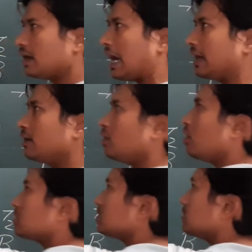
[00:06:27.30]

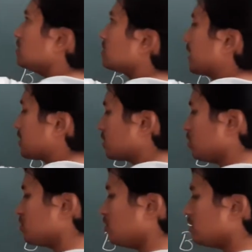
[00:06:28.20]
unlocks this
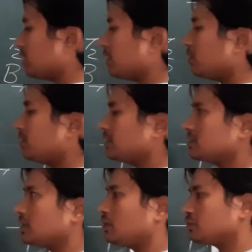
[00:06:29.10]
exclusive lock, then only it
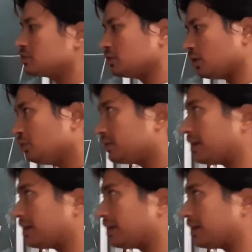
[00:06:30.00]
is allowed. So now